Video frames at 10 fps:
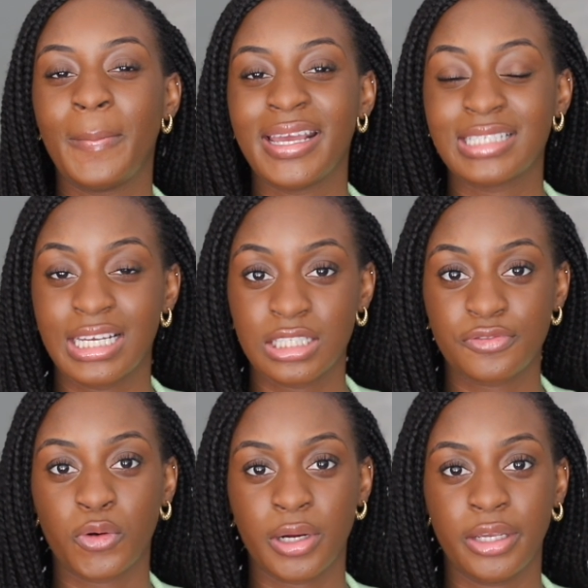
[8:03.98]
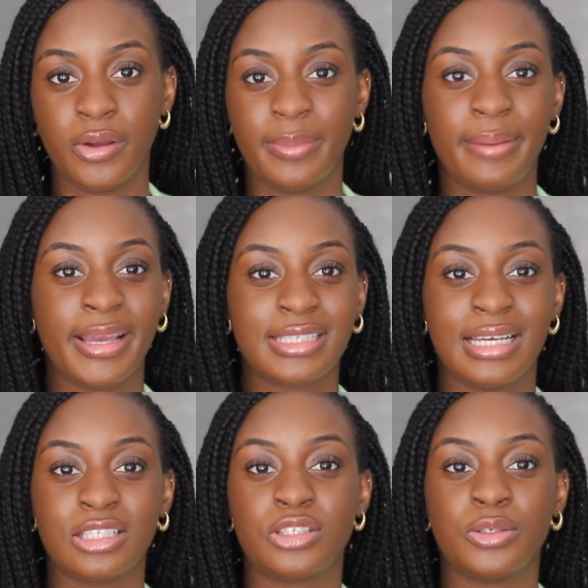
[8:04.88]
make sense for you. It may make
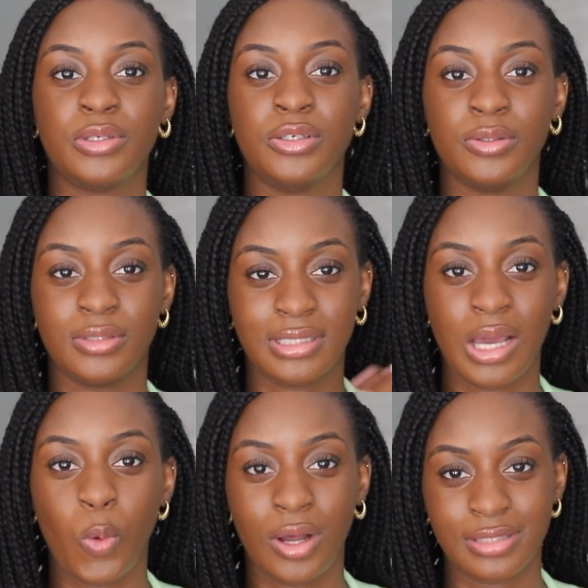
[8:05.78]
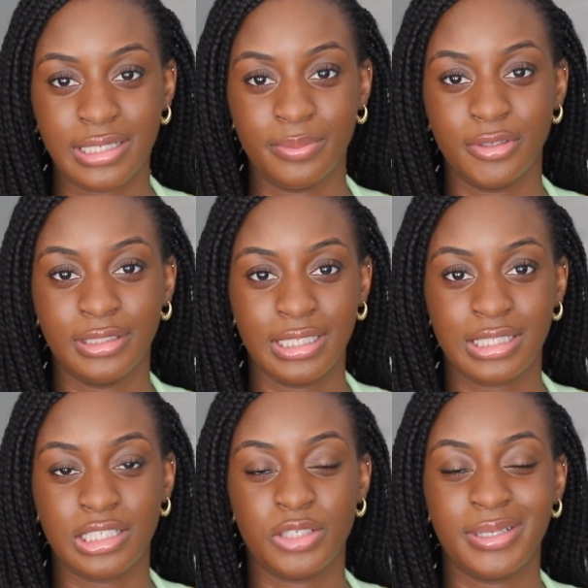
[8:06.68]
sense to use Wealthsimple in this
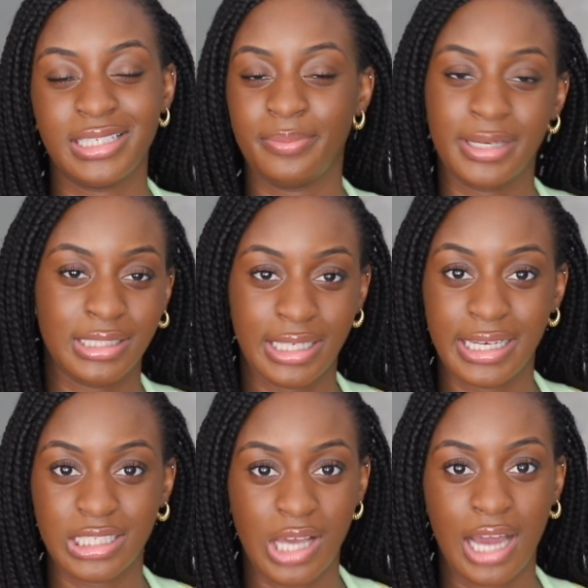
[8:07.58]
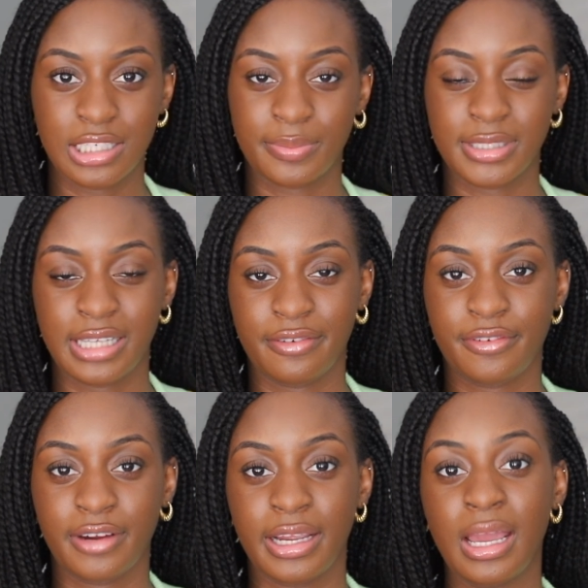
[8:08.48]
situation because it is 100%
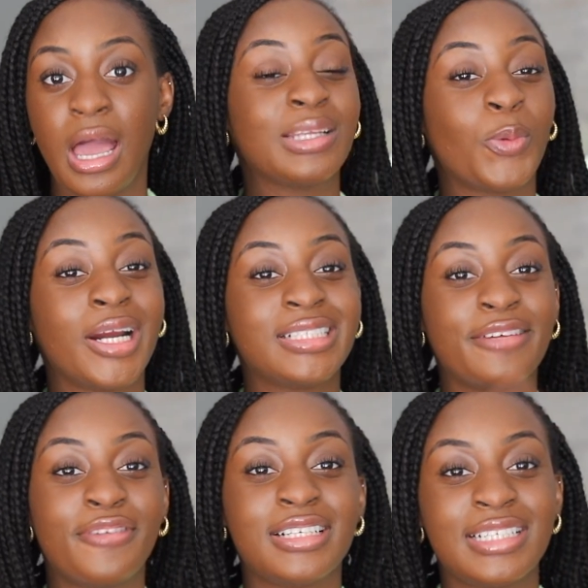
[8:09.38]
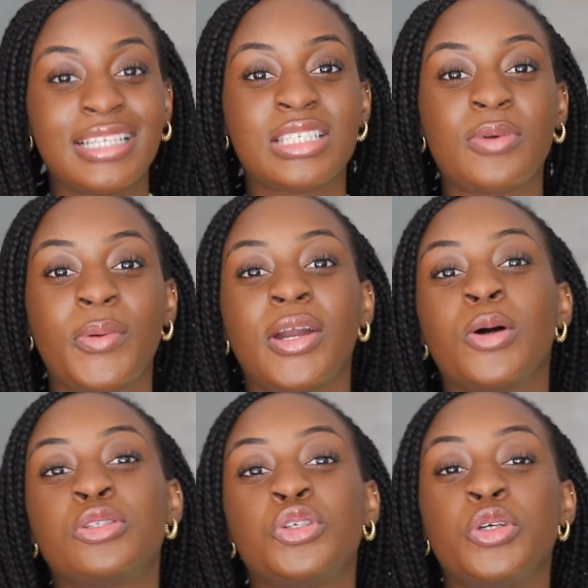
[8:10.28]
free. Where it differentiates is where we go
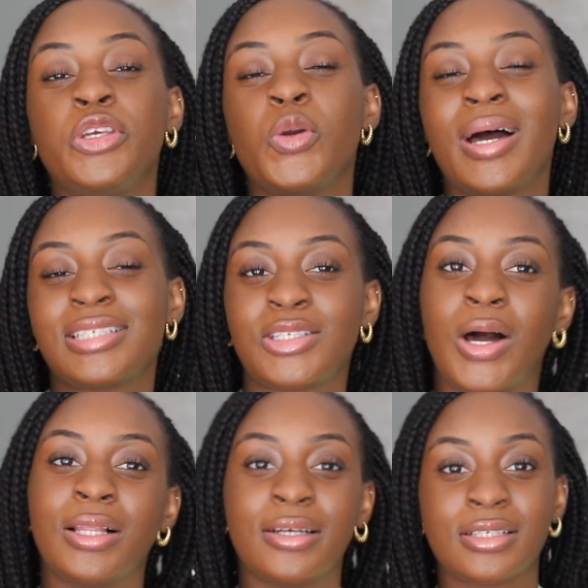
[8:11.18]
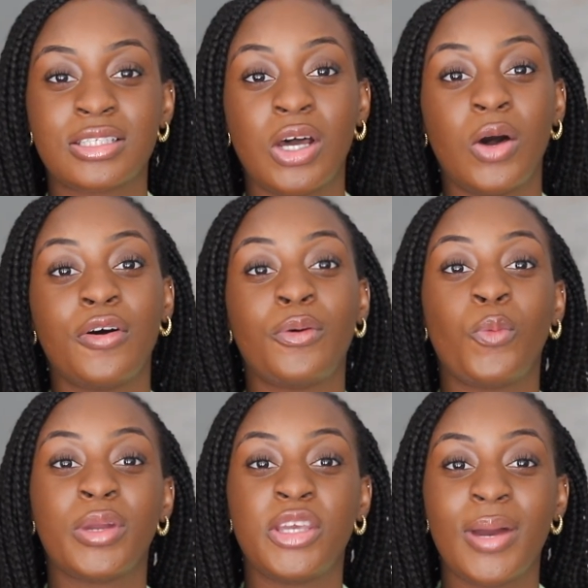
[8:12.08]
to US dollars. So
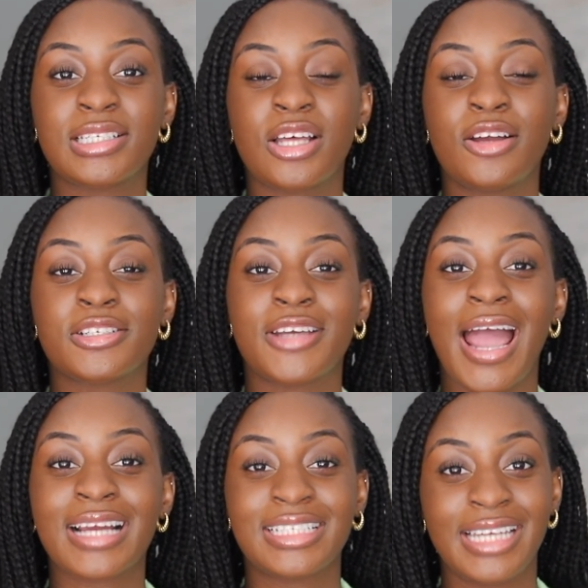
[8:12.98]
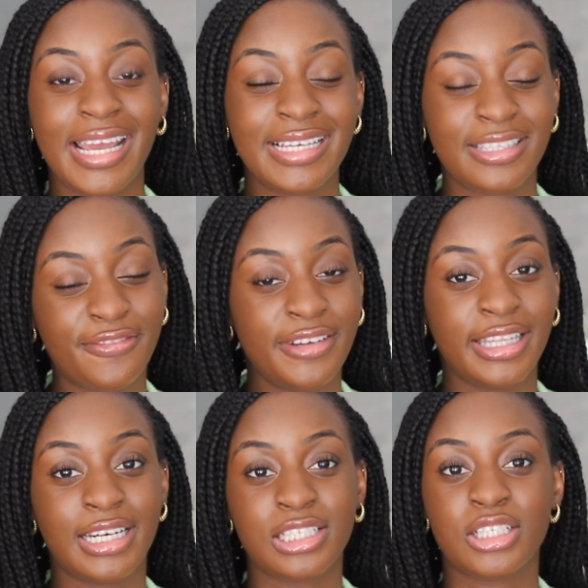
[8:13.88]
with US dollars, there actually is a fee
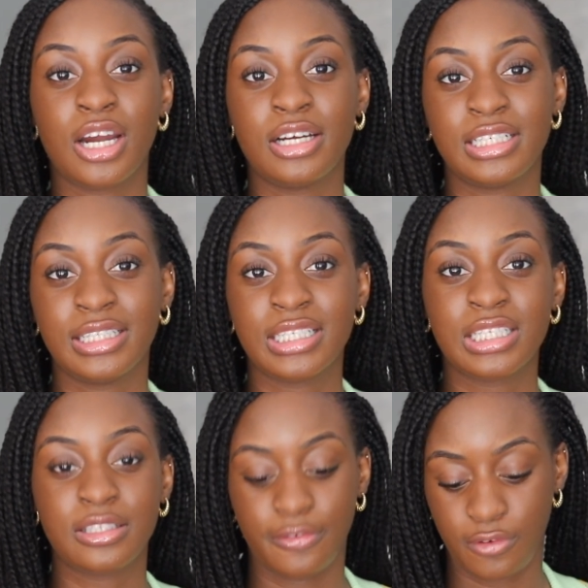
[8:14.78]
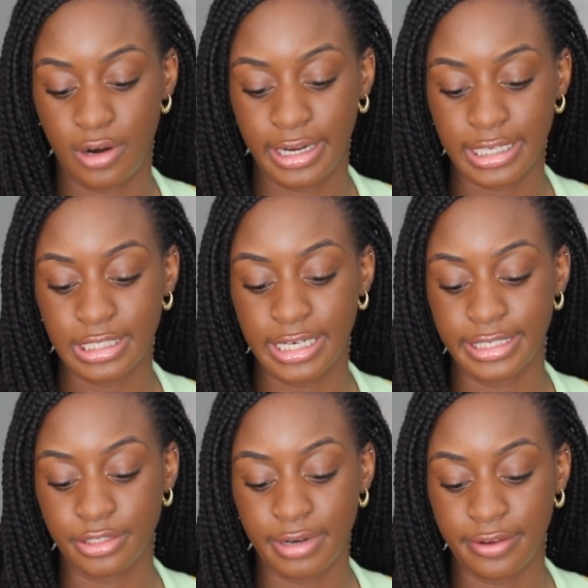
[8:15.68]
that is charged, and this is the foreign
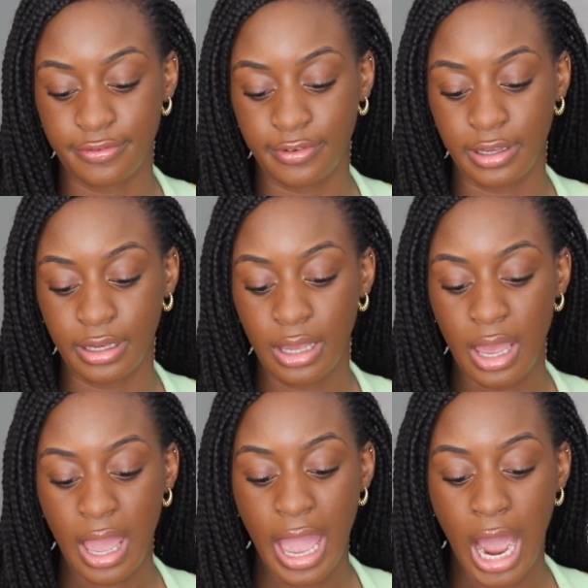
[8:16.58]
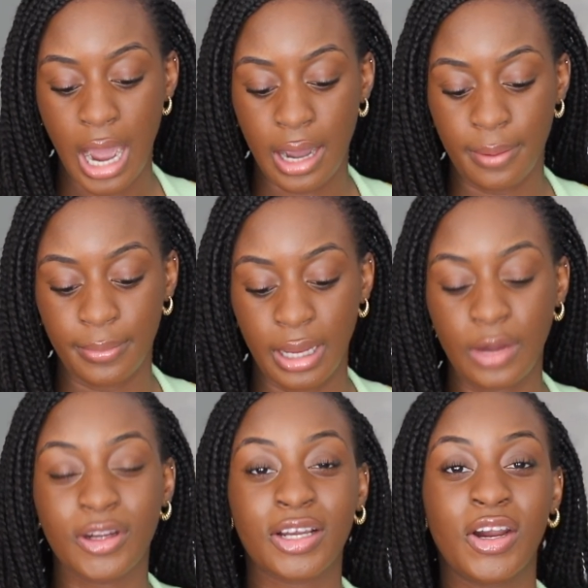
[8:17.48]
exchange rate fee.
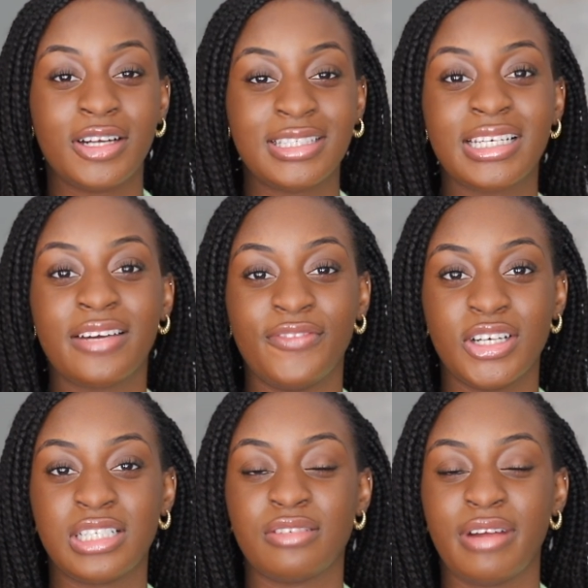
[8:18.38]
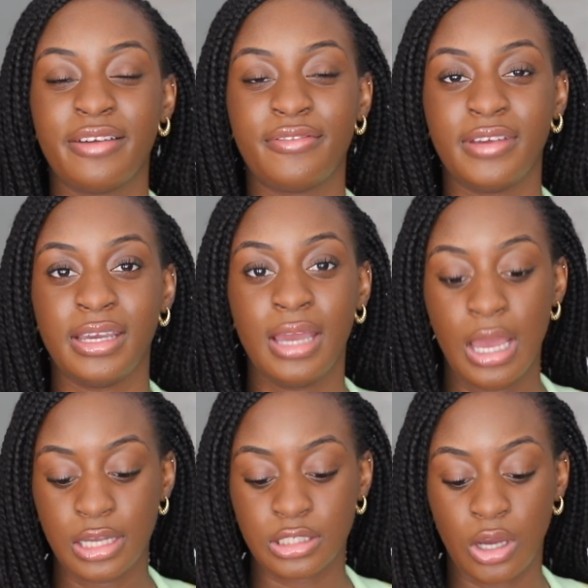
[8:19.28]
Or the currency conversion rate fee.
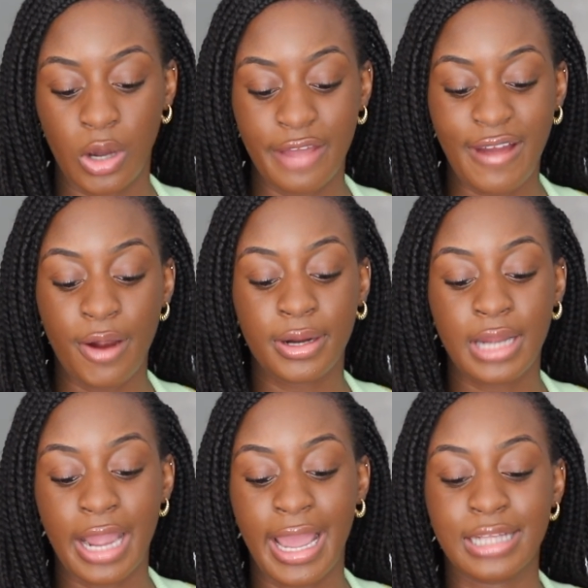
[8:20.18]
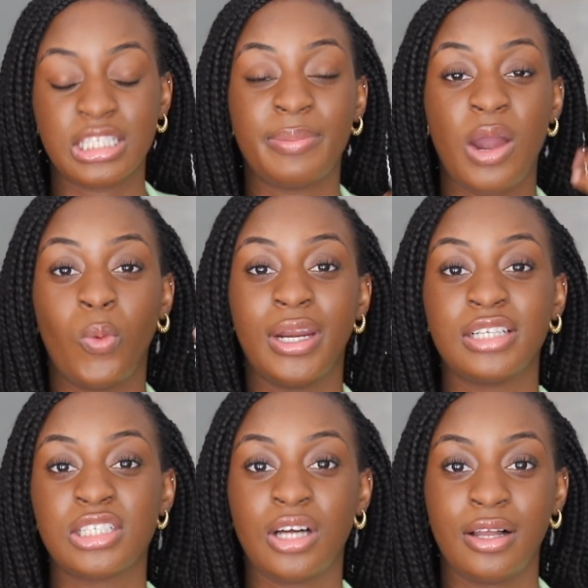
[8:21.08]
So if I were, again, to buy
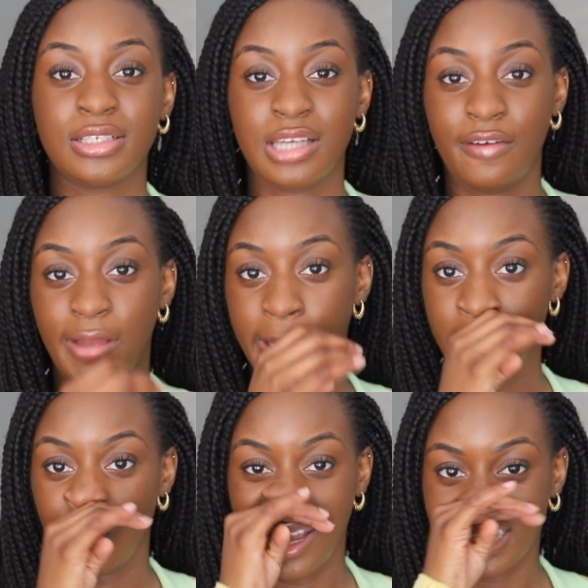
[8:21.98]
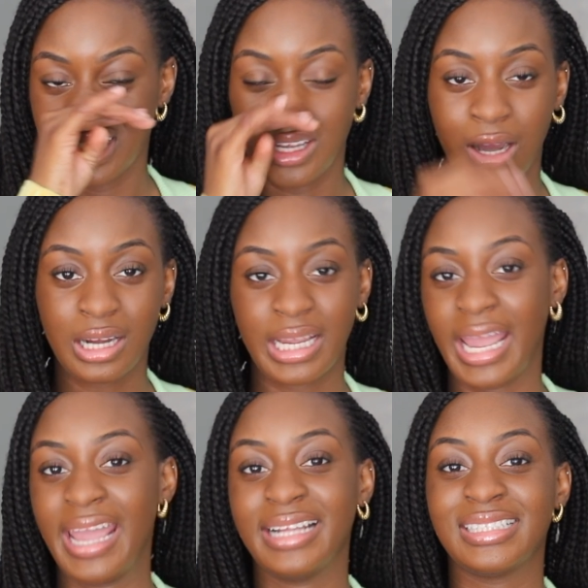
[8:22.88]
$100 of a US stock
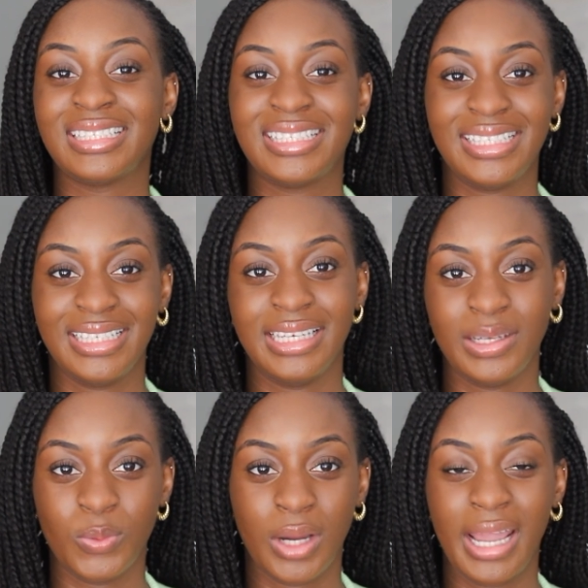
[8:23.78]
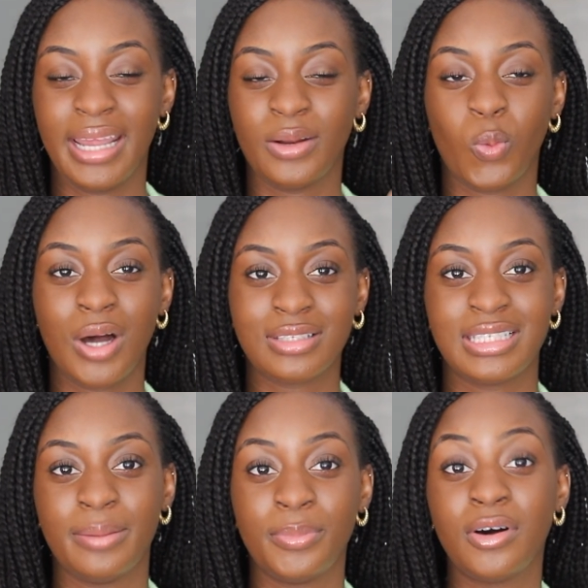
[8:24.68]
in
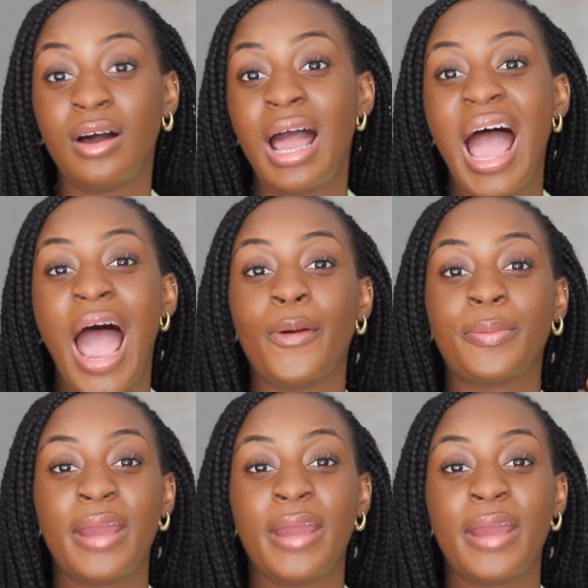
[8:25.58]
Wealthsimple, I would